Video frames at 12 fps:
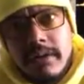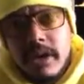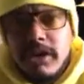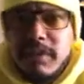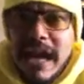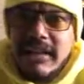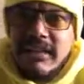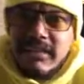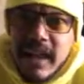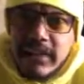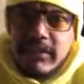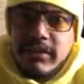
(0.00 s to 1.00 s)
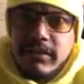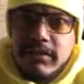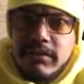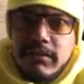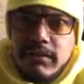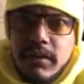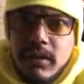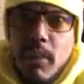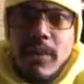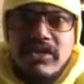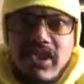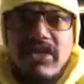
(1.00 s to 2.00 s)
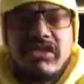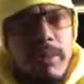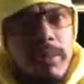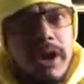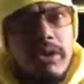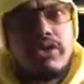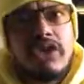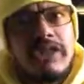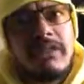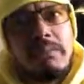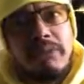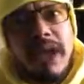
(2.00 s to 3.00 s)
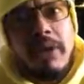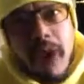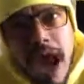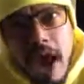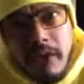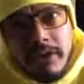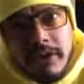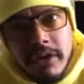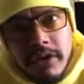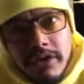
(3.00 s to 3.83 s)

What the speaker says: It goes back to sense. When we see someone who doesn't play around,